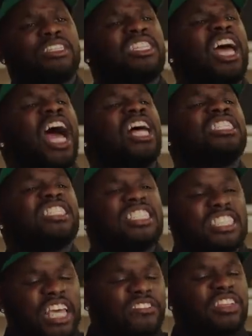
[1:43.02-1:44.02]
is
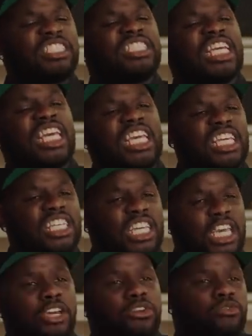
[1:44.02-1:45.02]
17
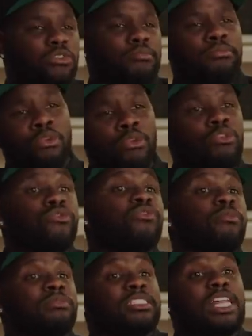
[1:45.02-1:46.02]
years removed
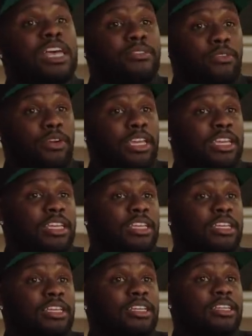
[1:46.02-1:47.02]
from slavery.
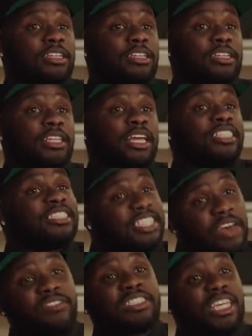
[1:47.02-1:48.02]
Like
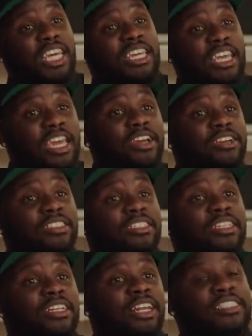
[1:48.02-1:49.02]
17 years.
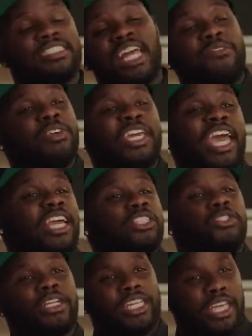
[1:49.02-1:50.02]
Like slavery can't
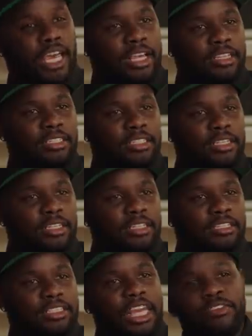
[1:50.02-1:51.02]
drink yet.
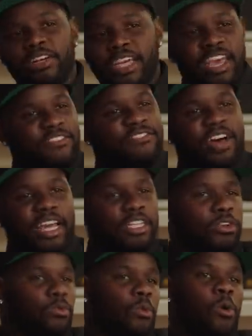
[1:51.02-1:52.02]
Slavery can't fight in
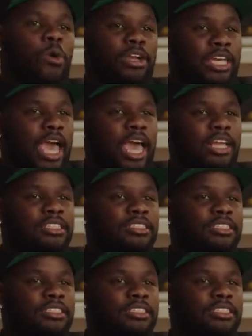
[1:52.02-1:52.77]
the war yet.